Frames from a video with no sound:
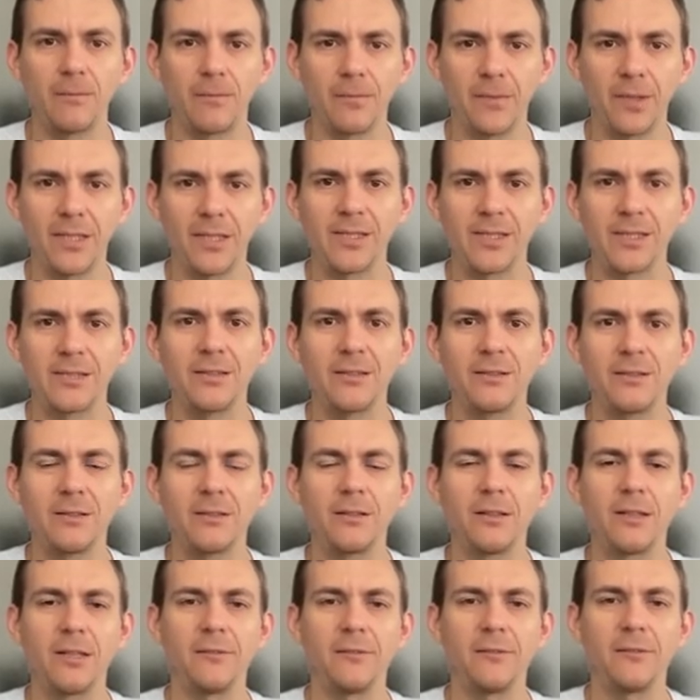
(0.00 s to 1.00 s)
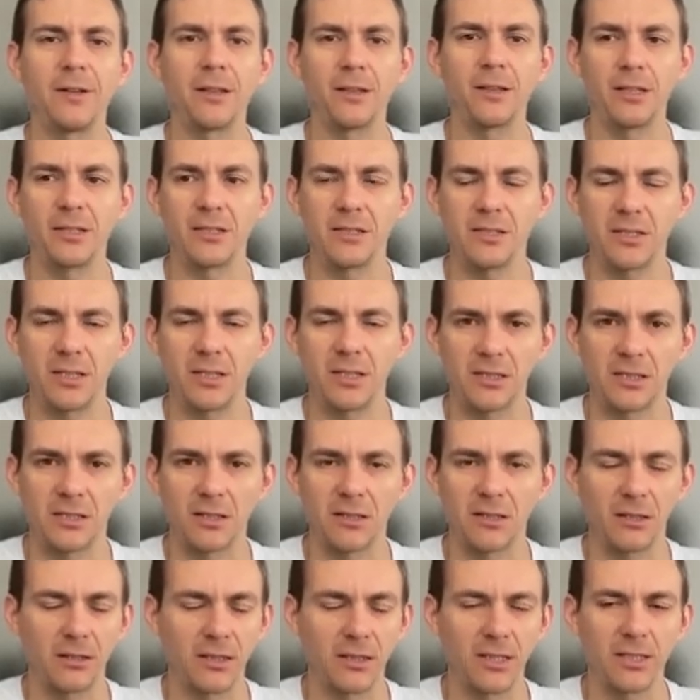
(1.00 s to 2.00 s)
this event that is ex-
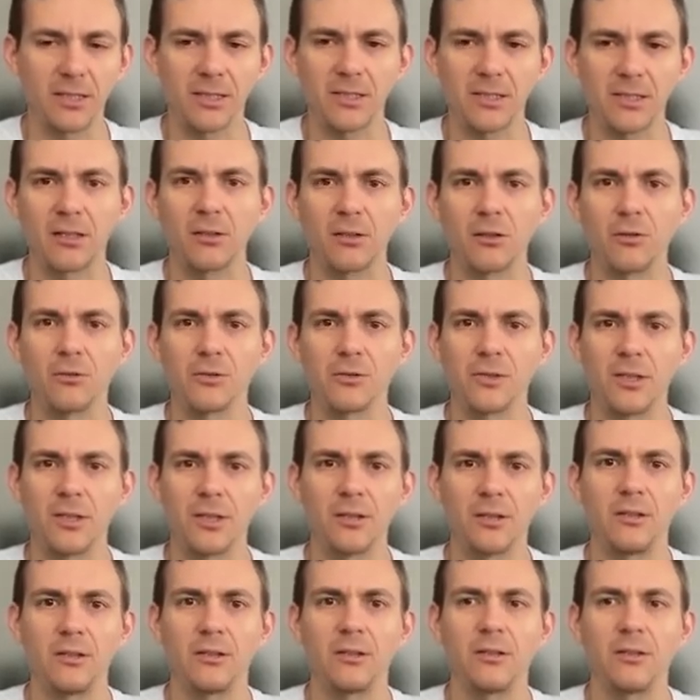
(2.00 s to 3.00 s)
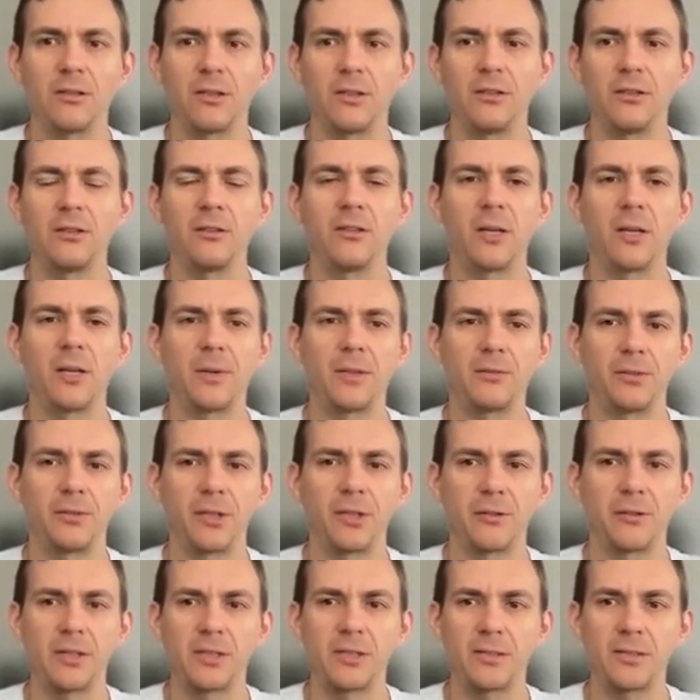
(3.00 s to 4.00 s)
that is enclosed in the in the timeout
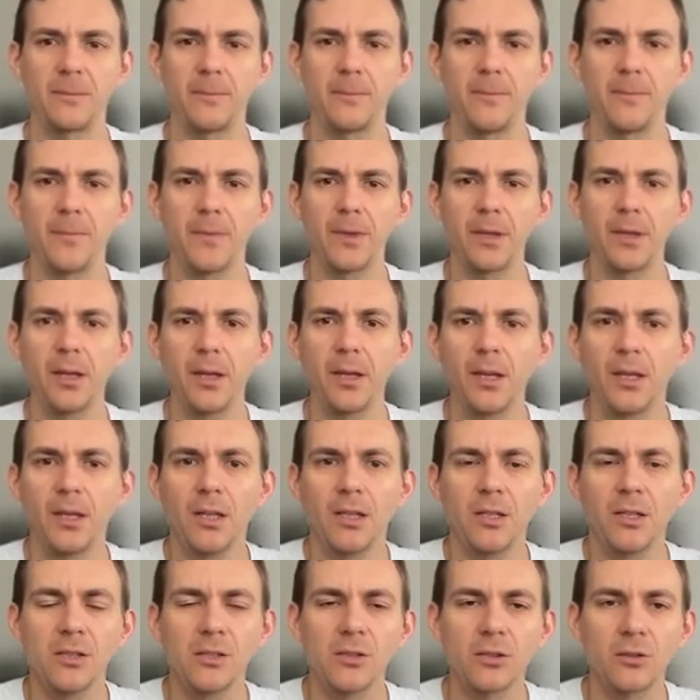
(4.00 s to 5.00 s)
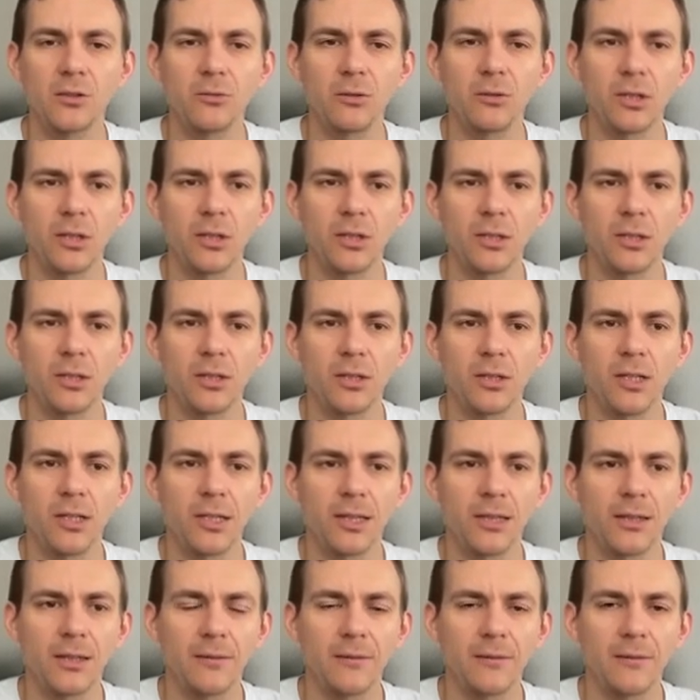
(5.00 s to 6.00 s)
request. So uh,
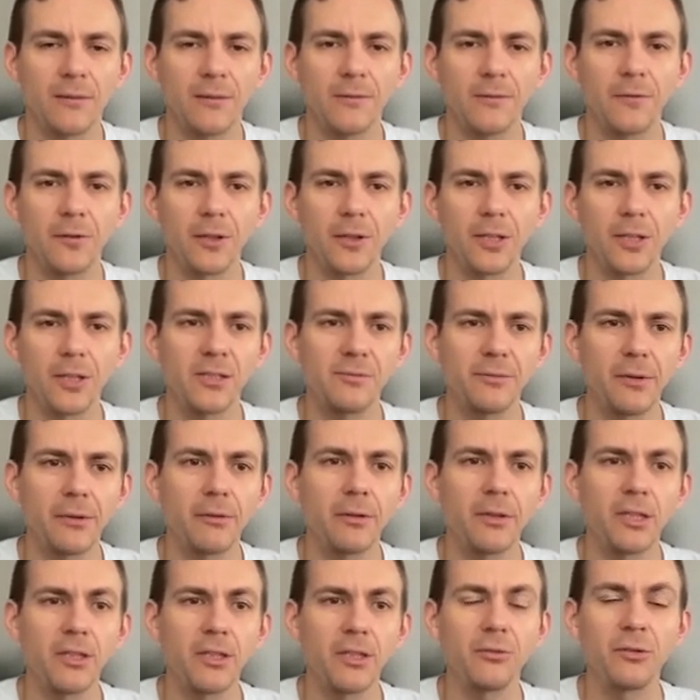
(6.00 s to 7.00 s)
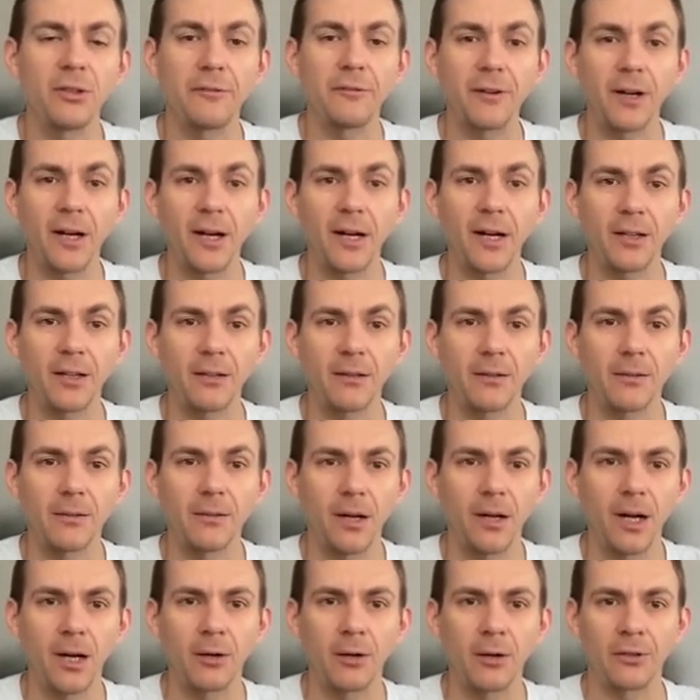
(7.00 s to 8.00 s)
for this we will need to define
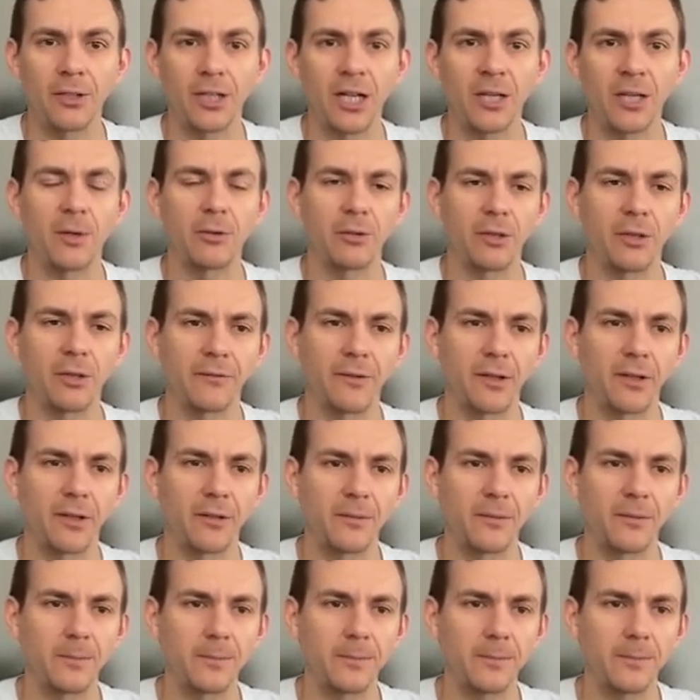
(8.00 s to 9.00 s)
our timeout event.